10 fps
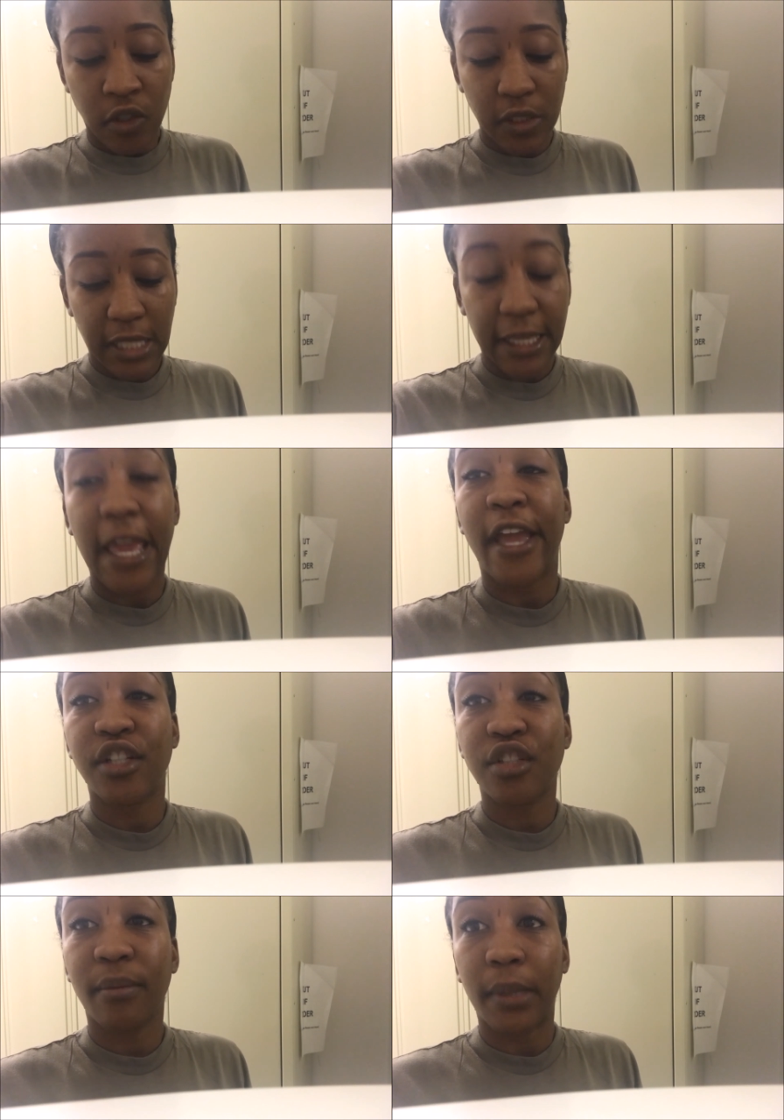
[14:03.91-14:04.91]
So it's like
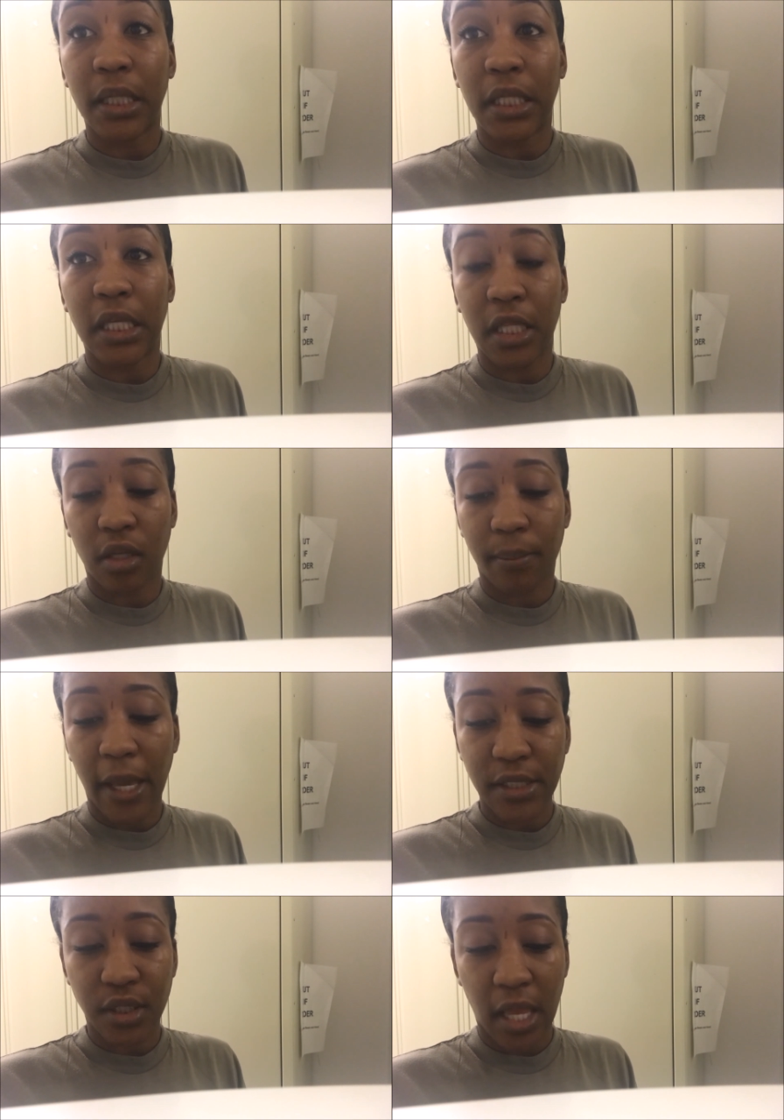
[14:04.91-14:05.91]
extra money in your
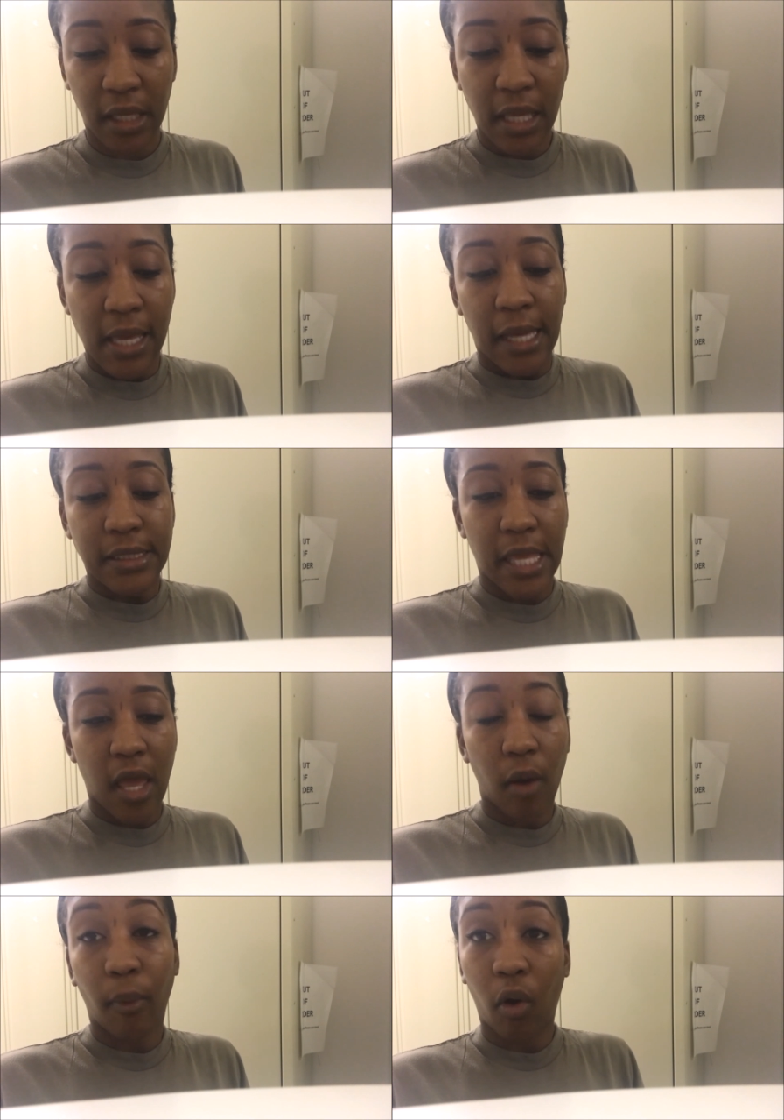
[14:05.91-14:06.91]
paycheck to
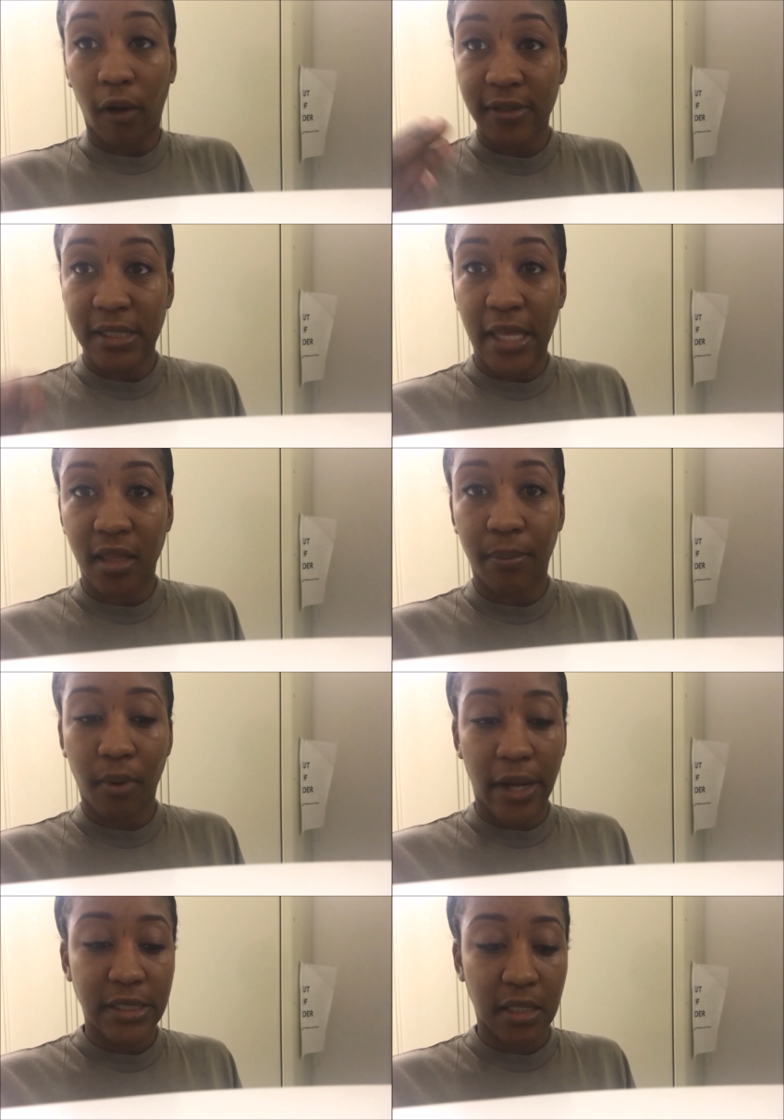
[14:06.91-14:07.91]
help offset the
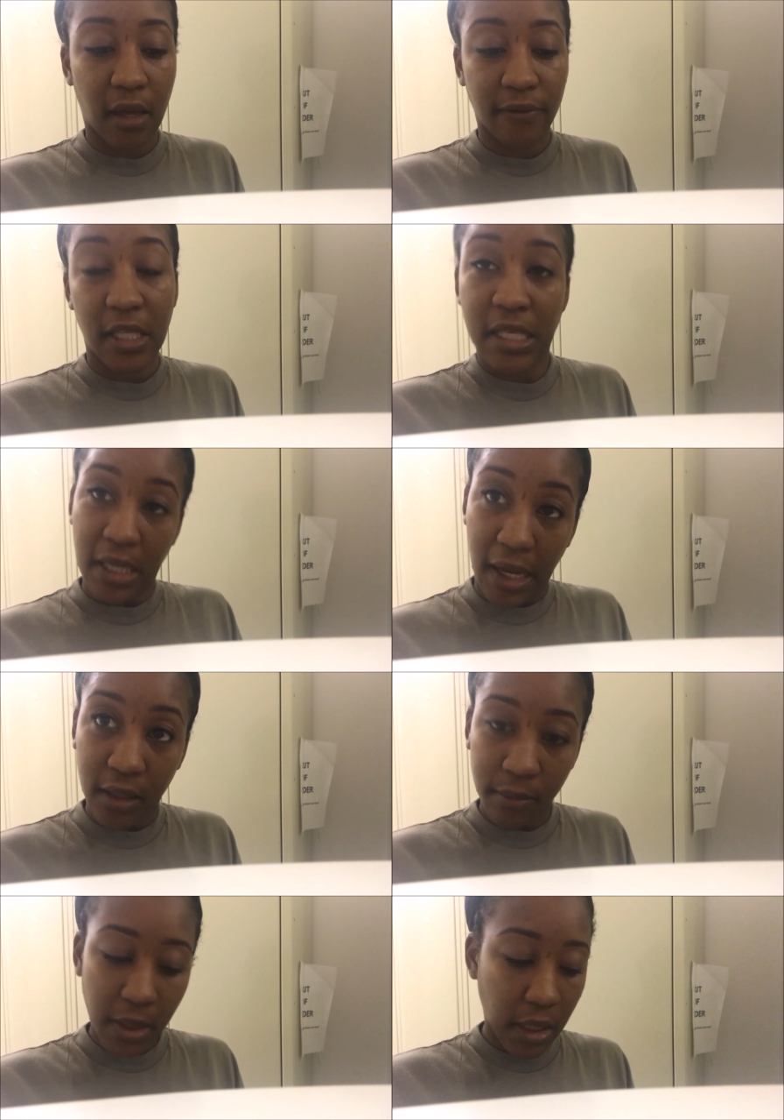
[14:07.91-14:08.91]
price of the
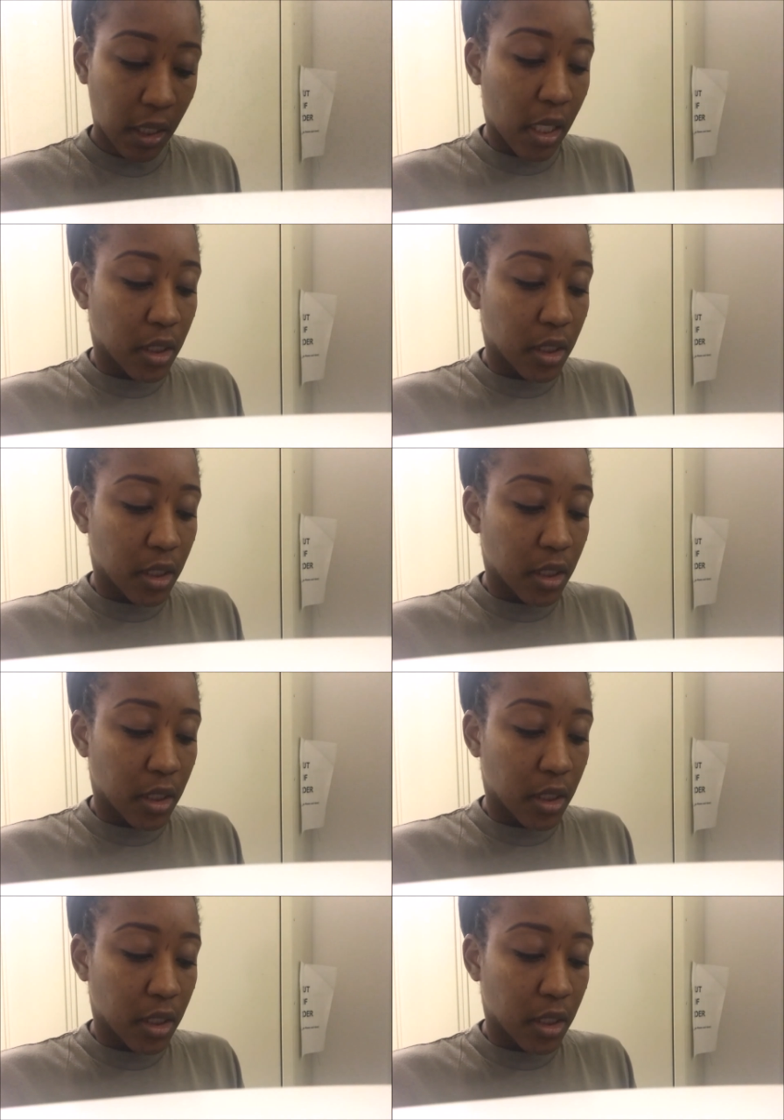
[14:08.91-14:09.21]
economy.